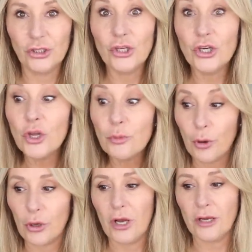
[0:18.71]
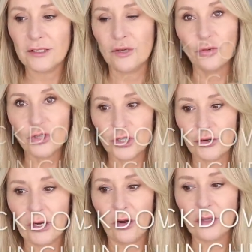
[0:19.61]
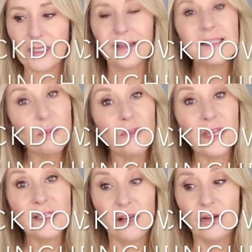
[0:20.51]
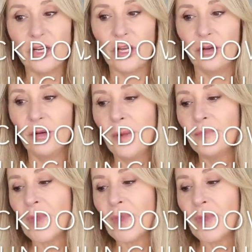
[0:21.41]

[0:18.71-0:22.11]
new products launched during lockdown. Some of these are new.